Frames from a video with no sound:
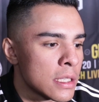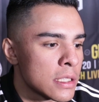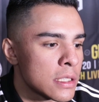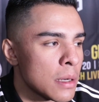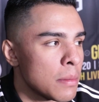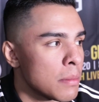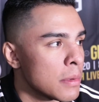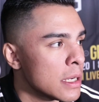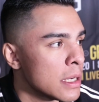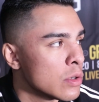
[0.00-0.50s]

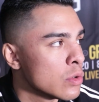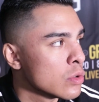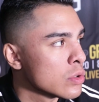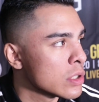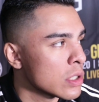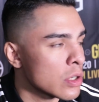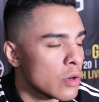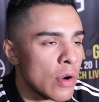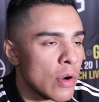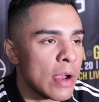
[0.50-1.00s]
somebody
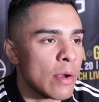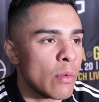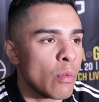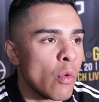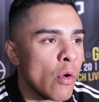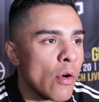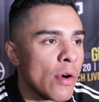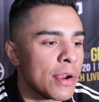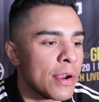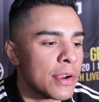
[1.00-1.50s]
who's a great
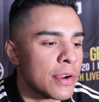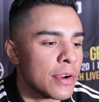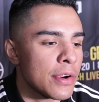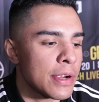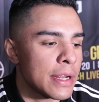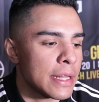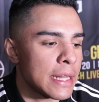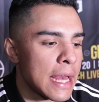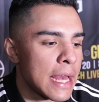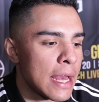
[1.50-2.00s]

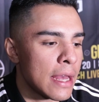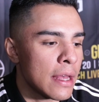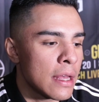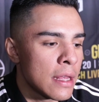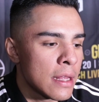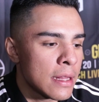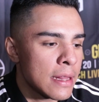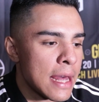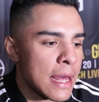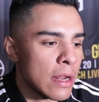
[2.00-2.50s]
warrior and that
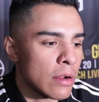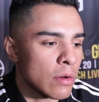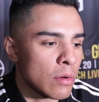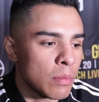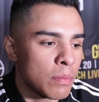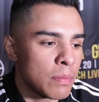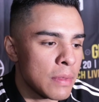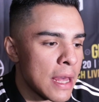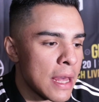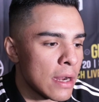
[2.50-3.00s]

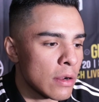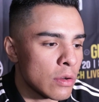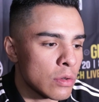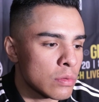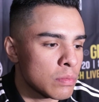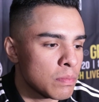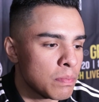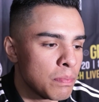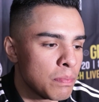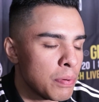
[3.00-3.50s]
that'll
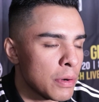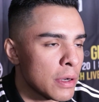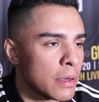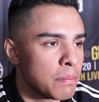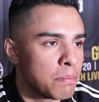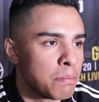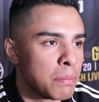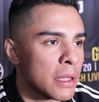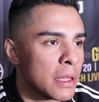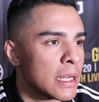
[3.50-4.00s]
that'll
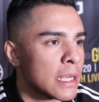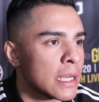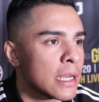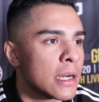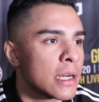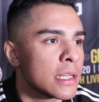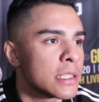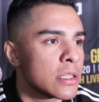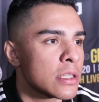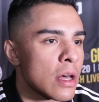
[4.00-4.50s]
put blood
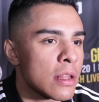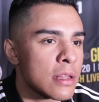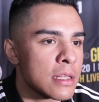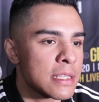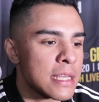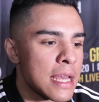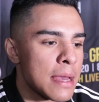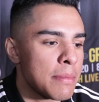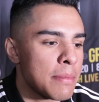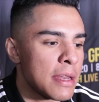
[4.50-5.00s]
and guts all the
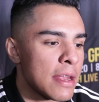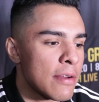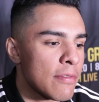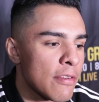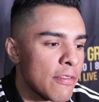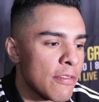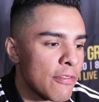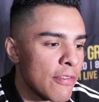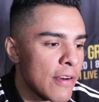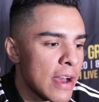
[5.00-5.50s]
time in
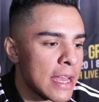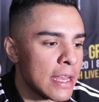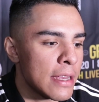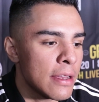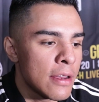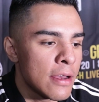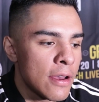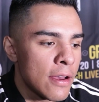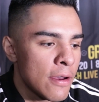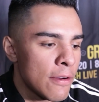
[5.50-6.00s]
every fight.